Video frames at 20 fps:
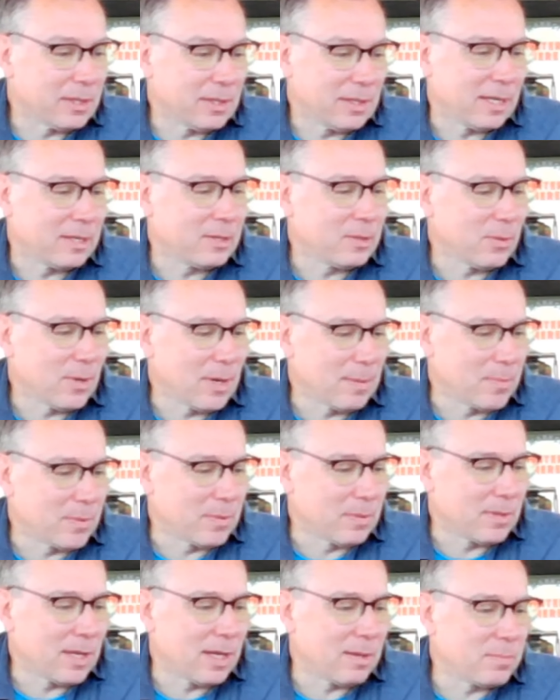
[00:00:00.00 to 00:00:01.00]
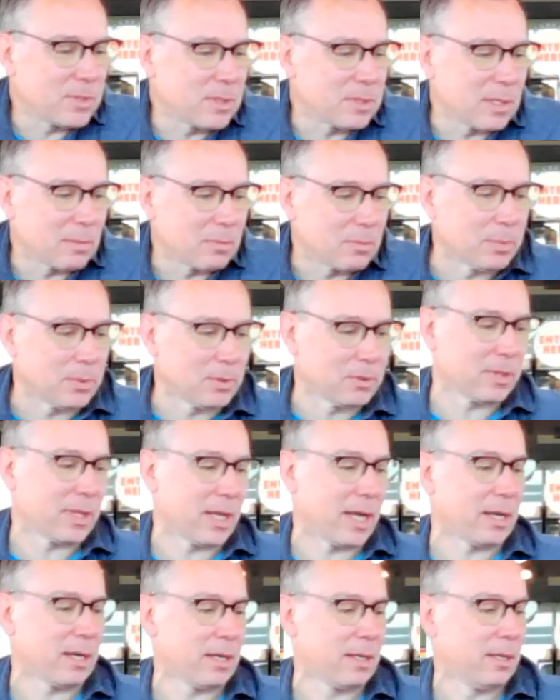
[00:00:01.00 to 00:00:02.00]
I know I'm susceptible to
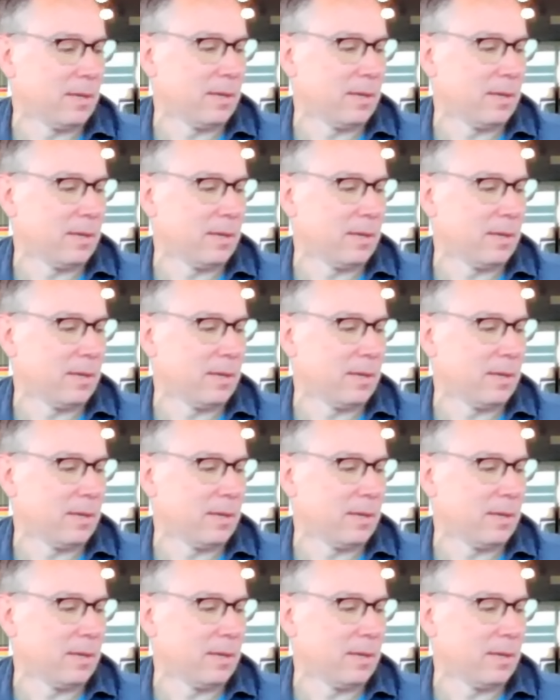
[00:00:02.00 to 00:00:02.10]
that.